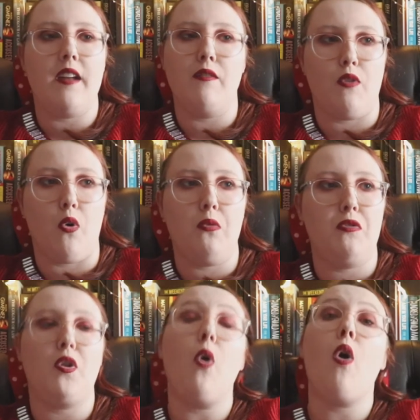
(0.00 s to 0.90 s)

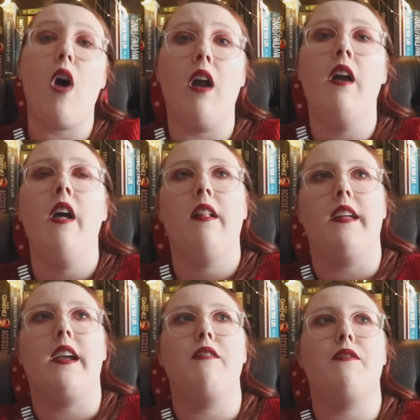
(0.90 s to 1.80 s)
involved. Or,
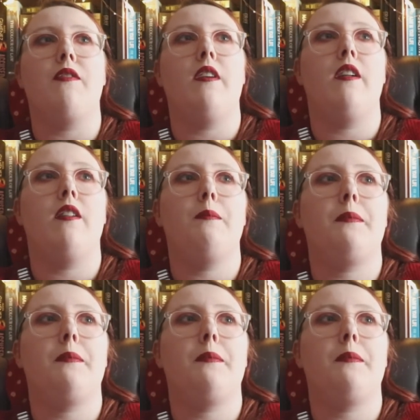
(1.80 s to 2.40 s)
like, if